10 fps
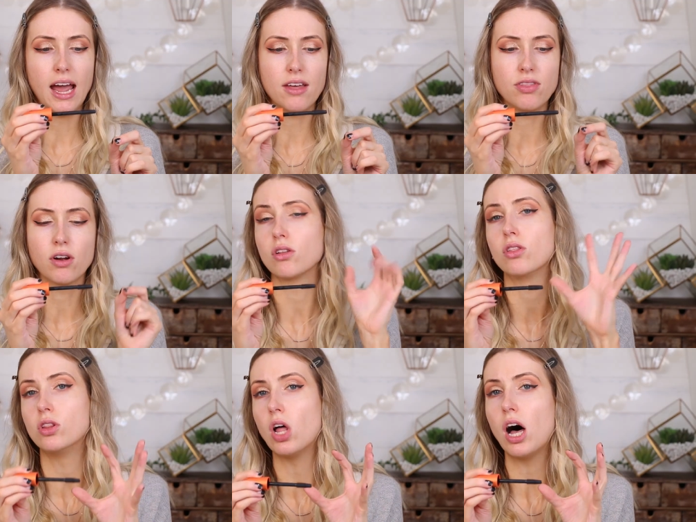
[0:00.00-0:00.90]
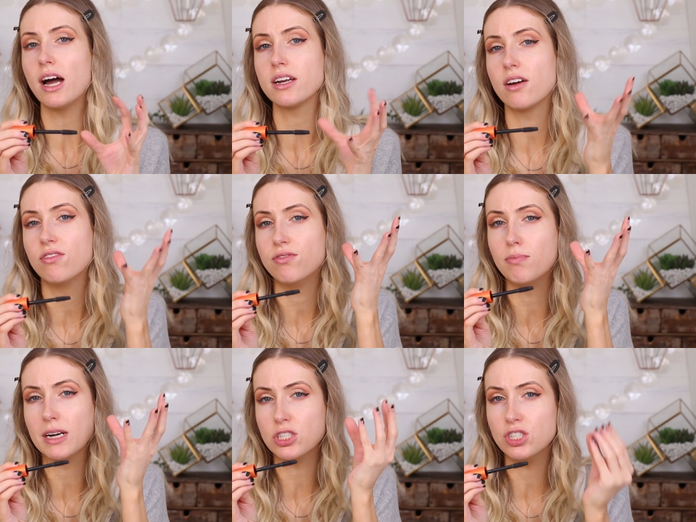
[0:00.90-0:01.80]
And there are a lot of
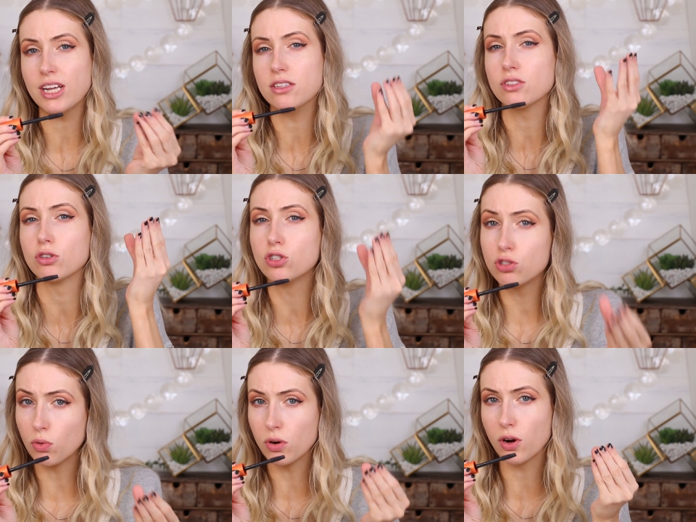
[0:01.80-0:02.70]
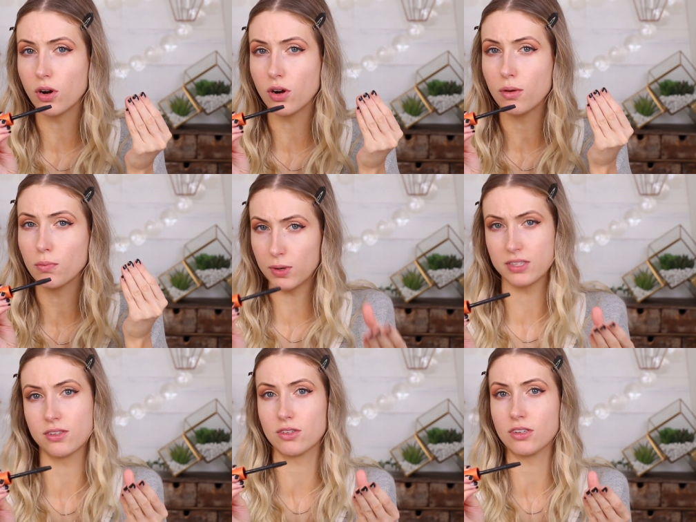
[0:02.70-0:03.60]
much denser, shorter
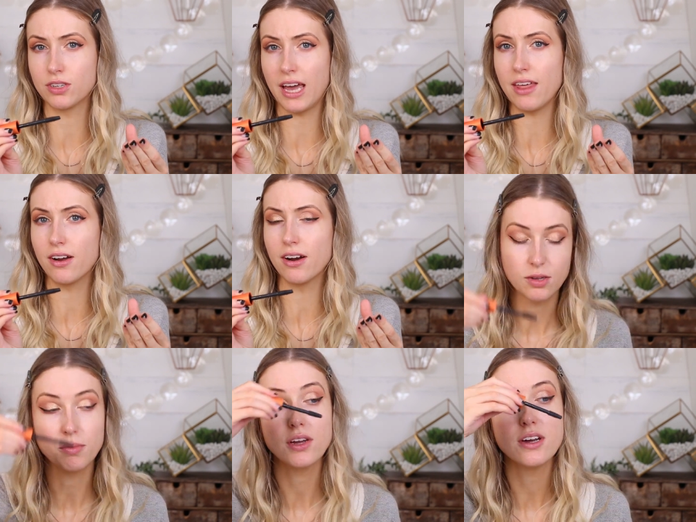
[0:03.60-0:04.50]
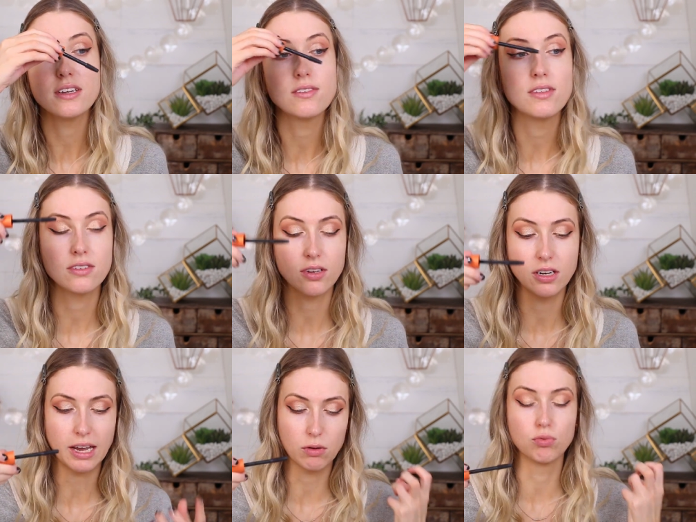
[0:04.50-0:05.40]
bristles altogether. So I'm curious if this is
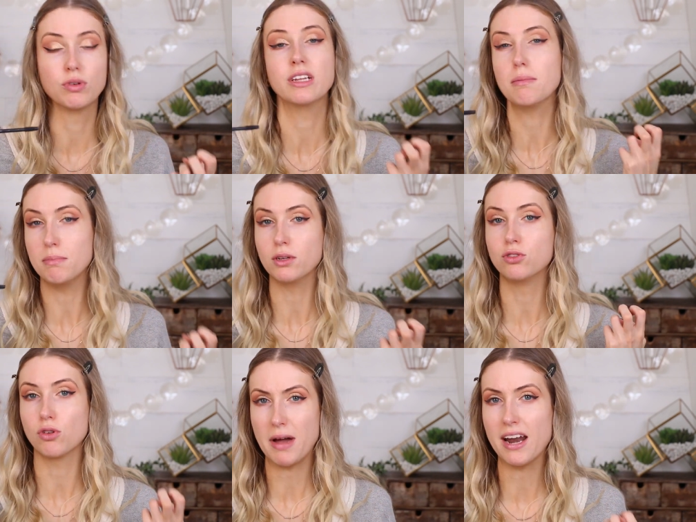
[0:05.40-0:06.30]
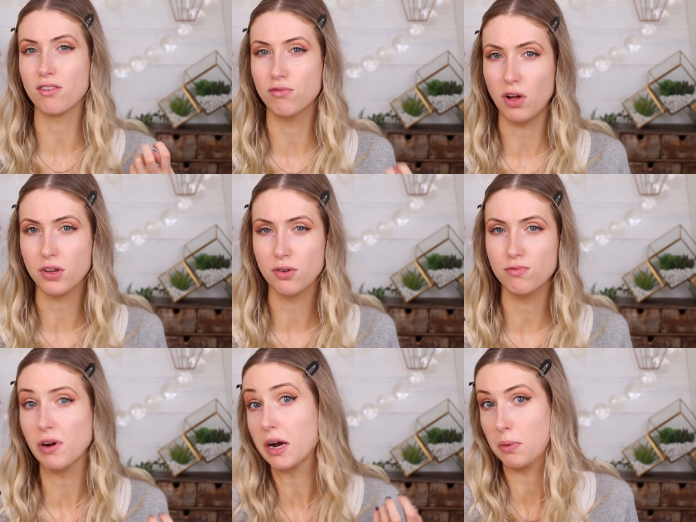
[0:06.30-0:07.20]
gonna like really build dramatic
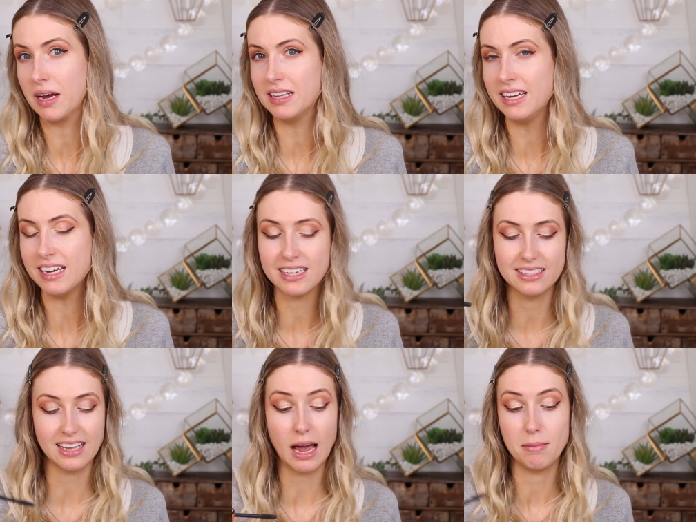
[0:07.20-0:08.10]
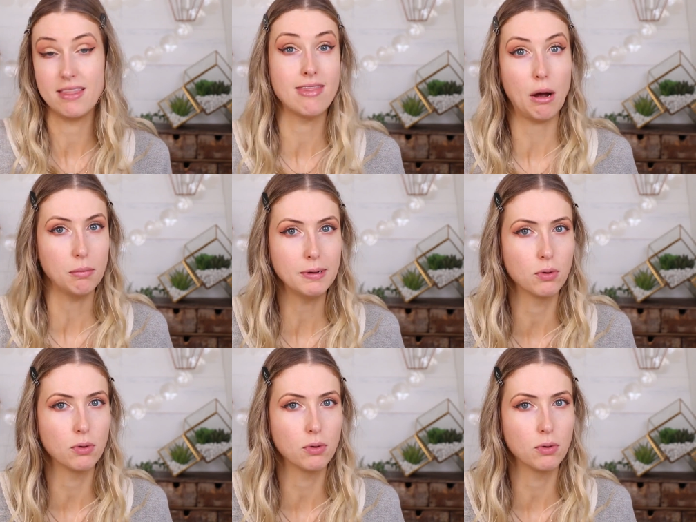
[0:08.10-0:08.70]
volume very quickly, because I mean, that would be